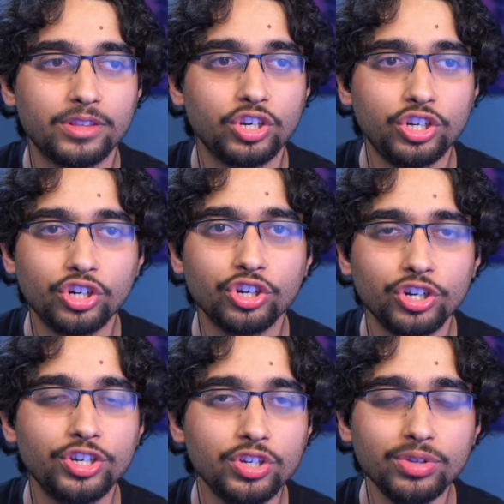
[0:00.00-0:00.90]
You're going
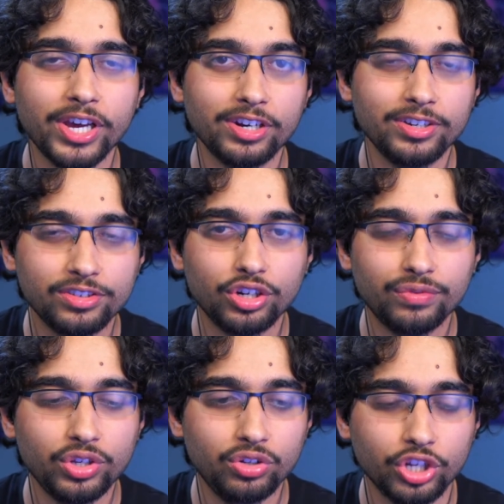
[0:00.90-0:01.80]
to do that and it's going to
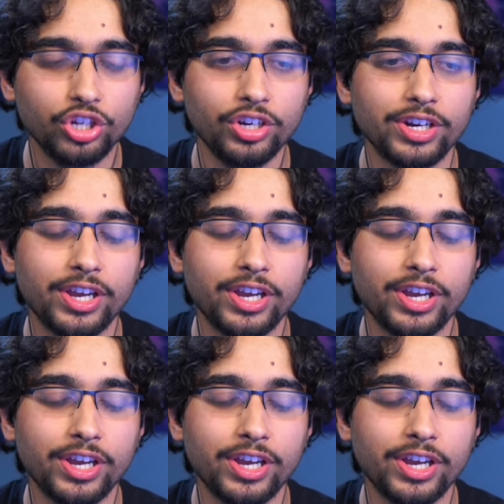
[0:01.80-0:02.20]
feel good.